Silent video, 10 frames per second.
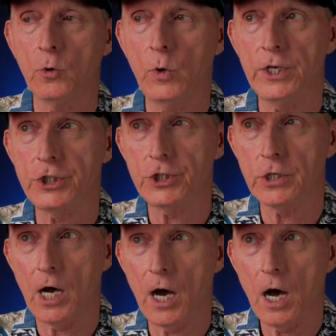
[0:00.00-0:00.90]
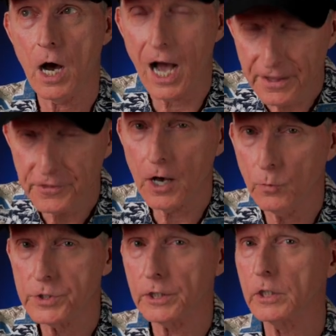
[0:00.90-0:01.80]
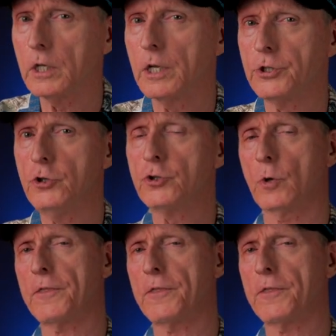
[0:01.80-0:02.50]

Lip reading: which I thought was a little unusual.